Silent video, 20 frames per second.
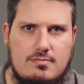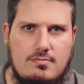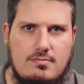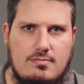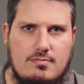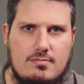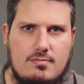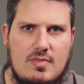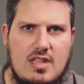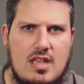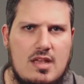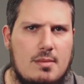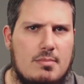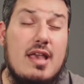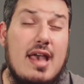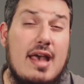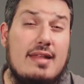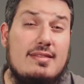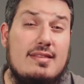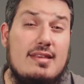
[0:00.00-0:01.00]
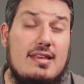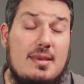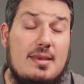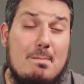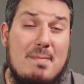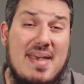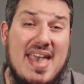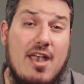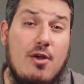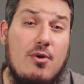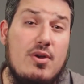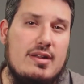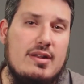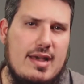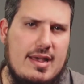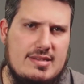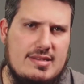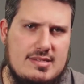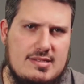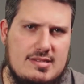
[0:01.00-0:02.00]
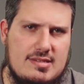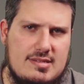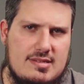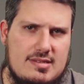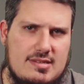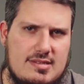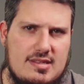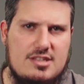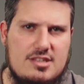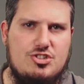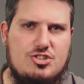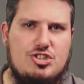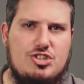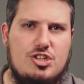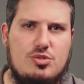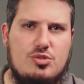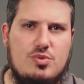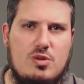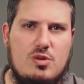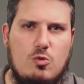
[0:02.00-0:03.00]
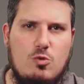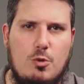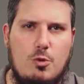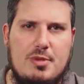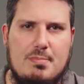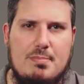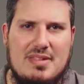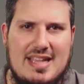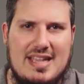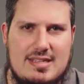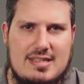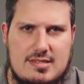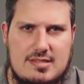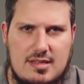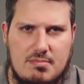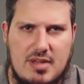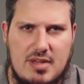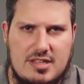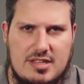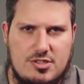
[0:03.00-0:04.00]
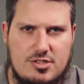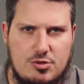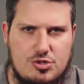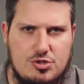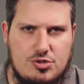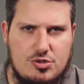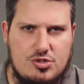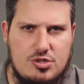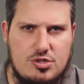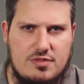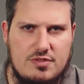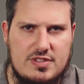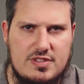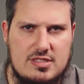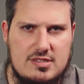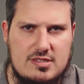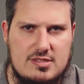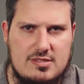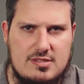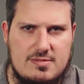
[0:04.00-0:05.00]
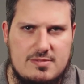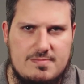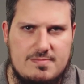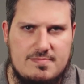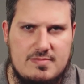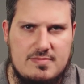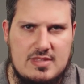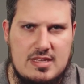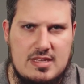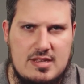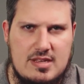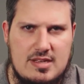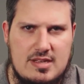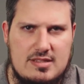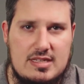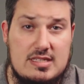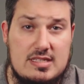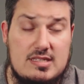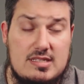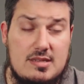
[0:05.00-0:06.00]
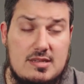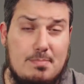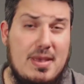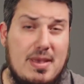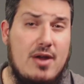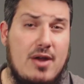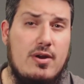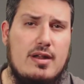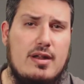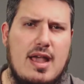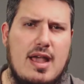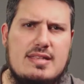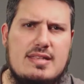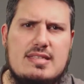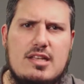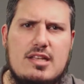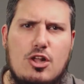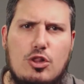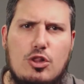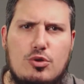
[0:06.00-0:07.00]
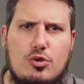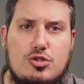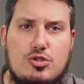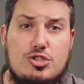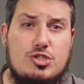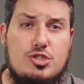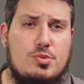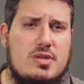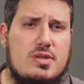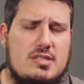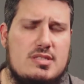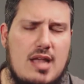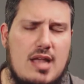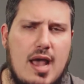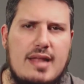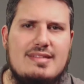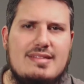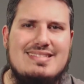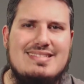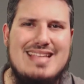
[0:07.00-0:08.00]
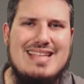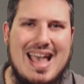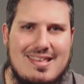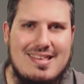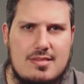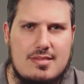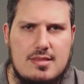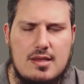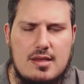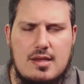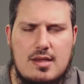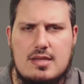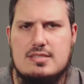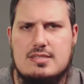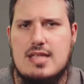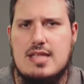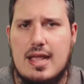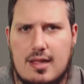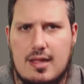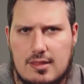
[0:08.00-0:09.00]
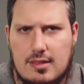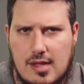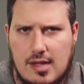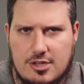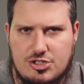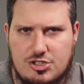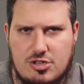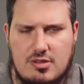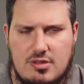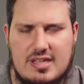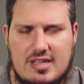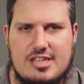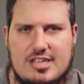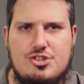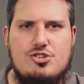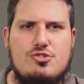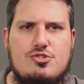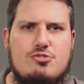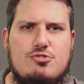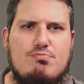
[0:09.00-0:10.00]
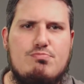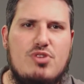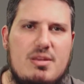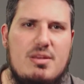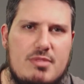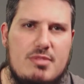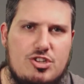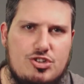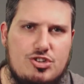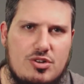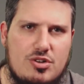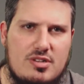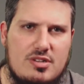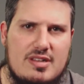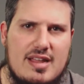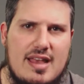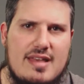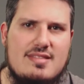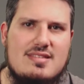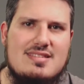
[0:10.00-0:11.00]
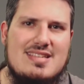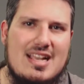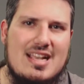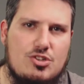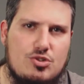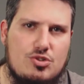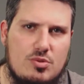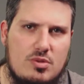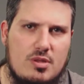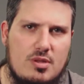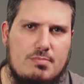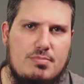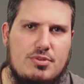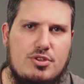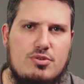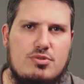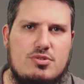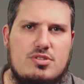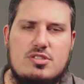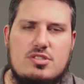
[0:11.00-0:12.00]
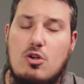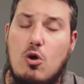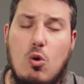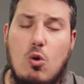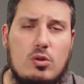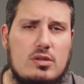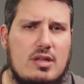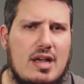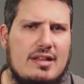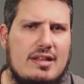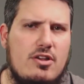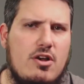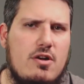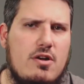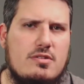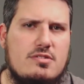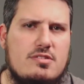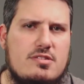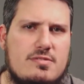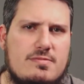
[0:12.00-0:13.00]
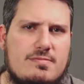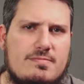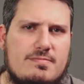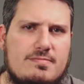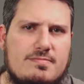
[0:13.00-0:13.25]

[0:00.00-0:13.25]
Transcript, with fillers: But just look at the paradise these children will be placed in by social services. This paradise includes suicide, death, psychological issues, premature death, sexual abuse, the whole nine yards.